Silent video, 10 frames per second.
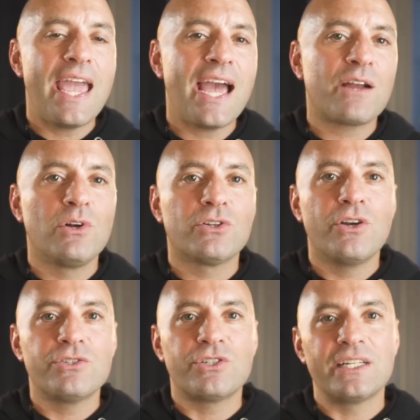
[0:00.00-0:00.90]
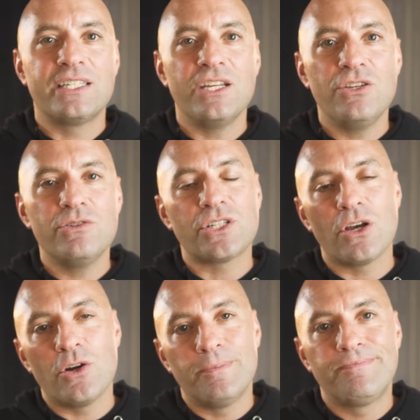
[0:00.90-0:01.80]
AI roller coaster continues,
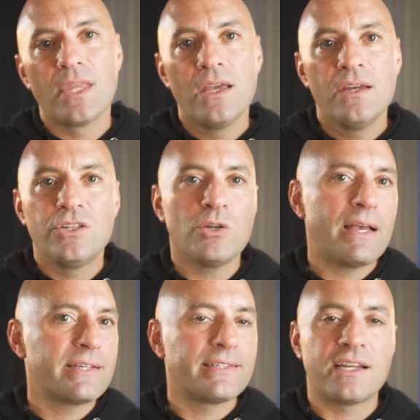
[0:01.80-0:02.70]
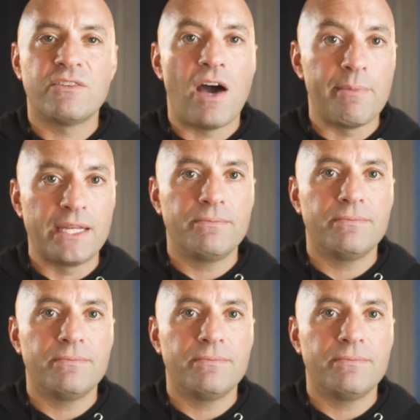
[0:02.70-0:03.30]
so do your best not to vomit.